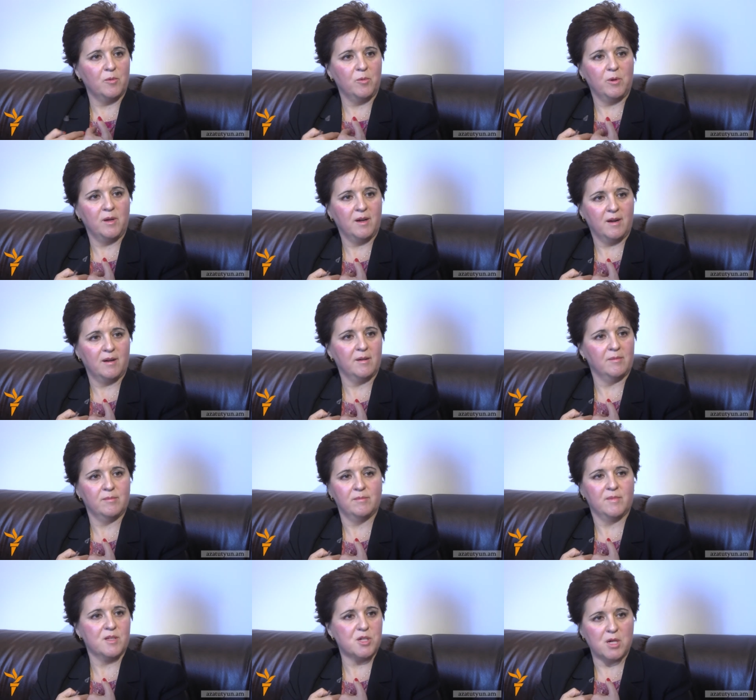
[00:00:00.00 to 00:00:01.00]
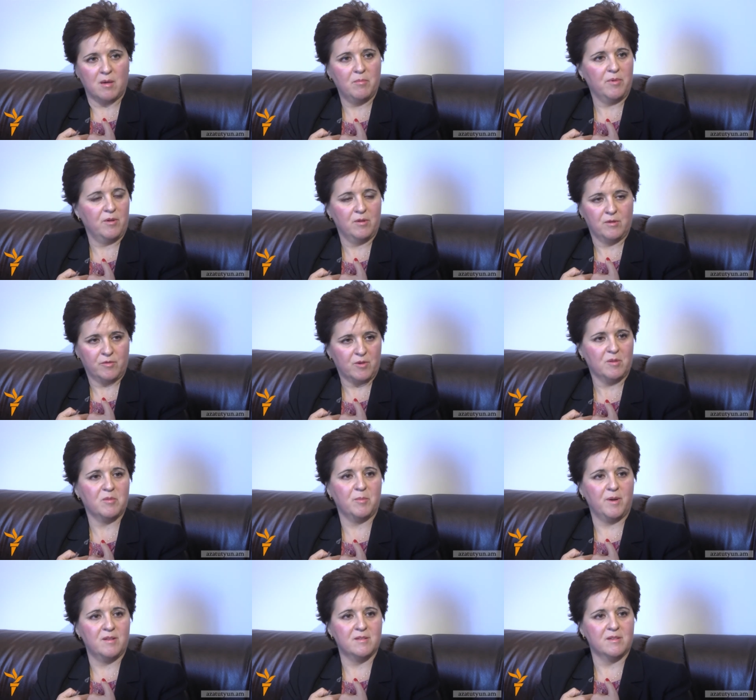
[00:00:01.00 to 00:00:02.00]
we are a champion of
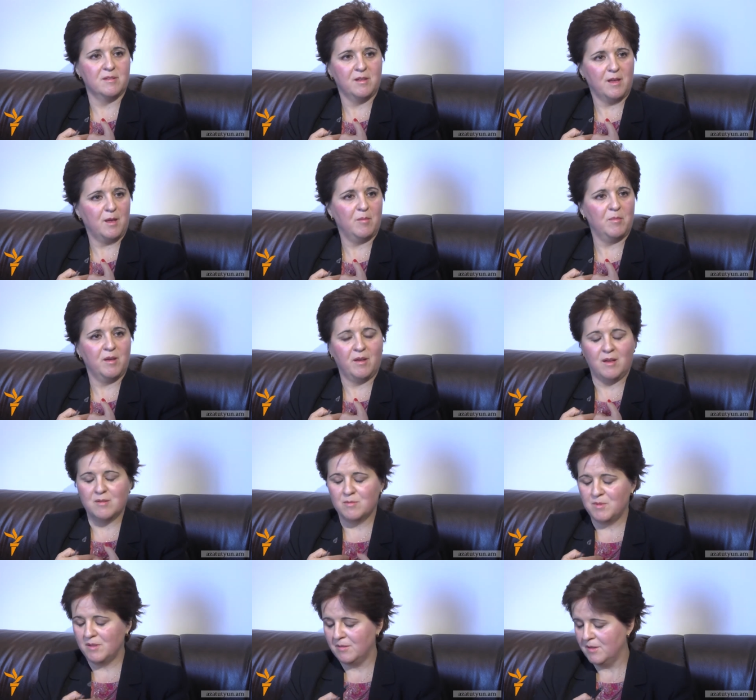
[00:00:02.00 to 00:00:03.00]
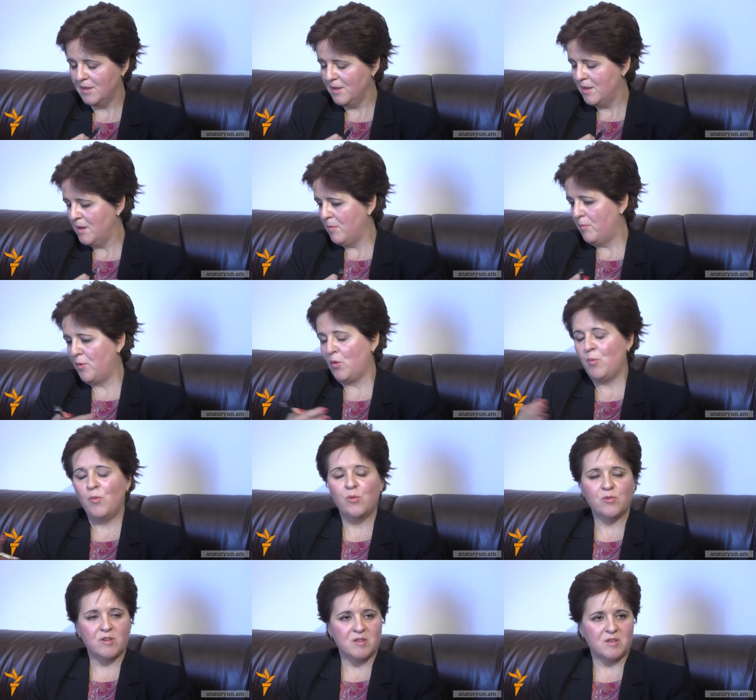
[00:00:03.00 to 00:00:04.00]
transparency. The IMF has been
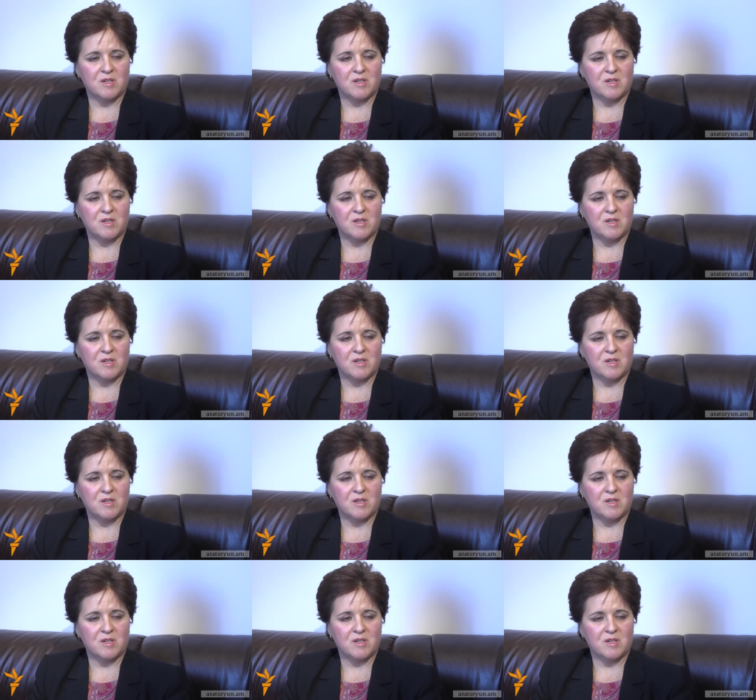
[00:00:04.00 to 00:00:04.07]
promoting